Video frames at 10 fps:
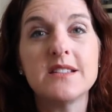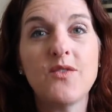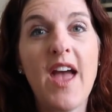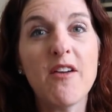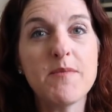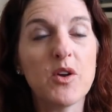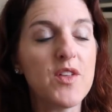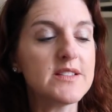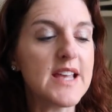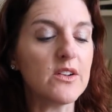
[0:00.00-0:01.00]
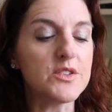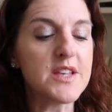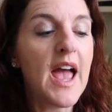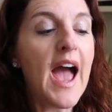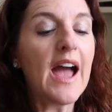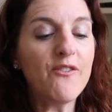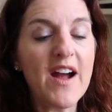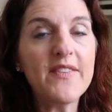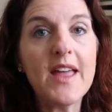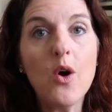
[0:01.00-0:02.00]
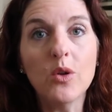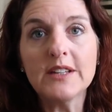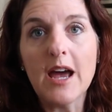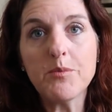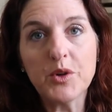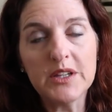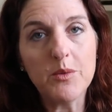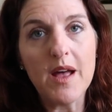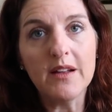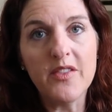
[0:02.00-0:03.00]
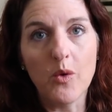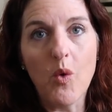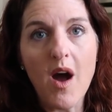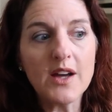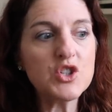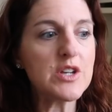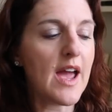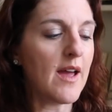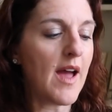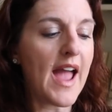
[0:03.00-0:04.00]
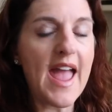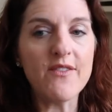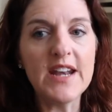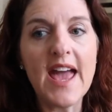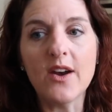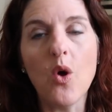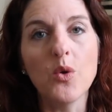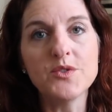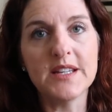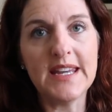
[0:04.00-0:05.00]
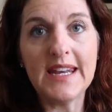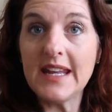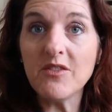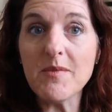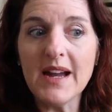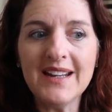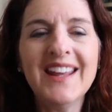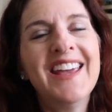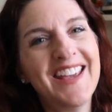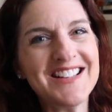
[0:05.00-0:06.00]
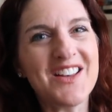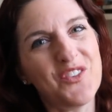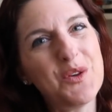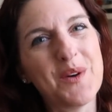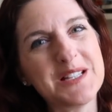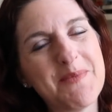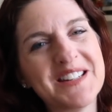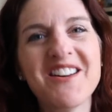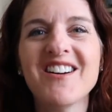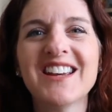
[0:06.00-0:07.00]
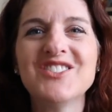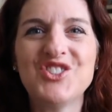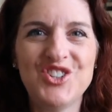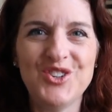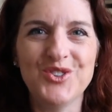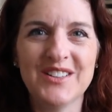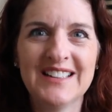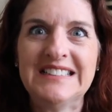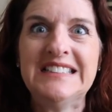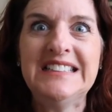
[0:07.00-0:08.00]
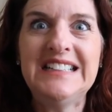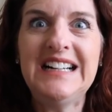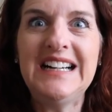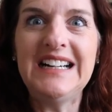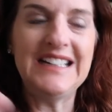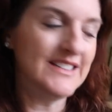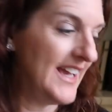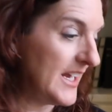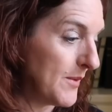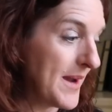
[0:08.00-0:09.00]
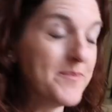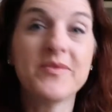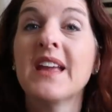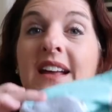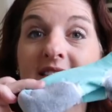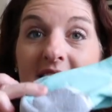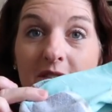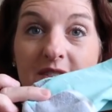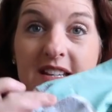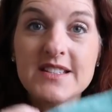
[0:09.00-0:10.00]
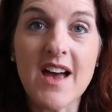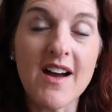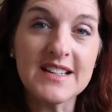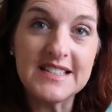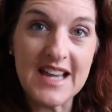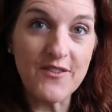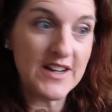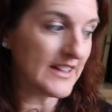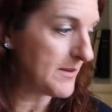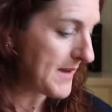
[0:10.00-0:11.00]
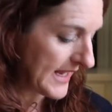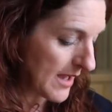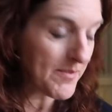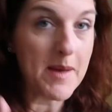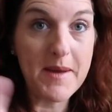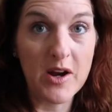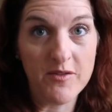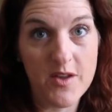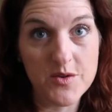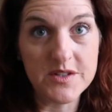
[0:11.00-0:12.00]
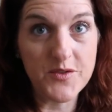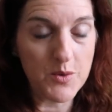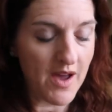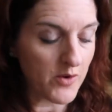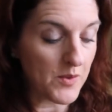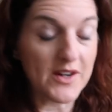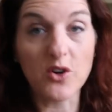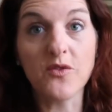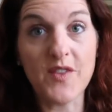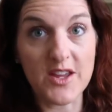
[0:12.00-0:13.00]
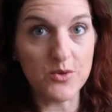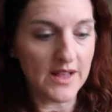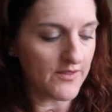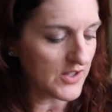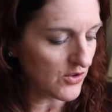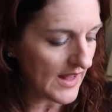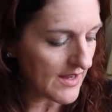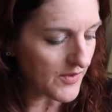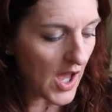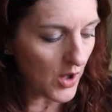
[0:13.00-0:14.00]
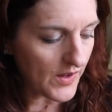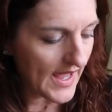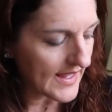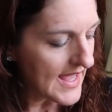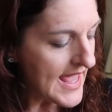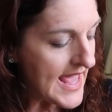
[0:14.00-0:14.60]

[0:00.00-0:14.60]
of half marathon cycles. I find they hold up really well in the wash. I haven't had holes in any of mine, except for the ones my dog has chewed. Ah! Anyway, love these socks. Definitely pick up a pair of those if you have a runner that you love in your life. Okay.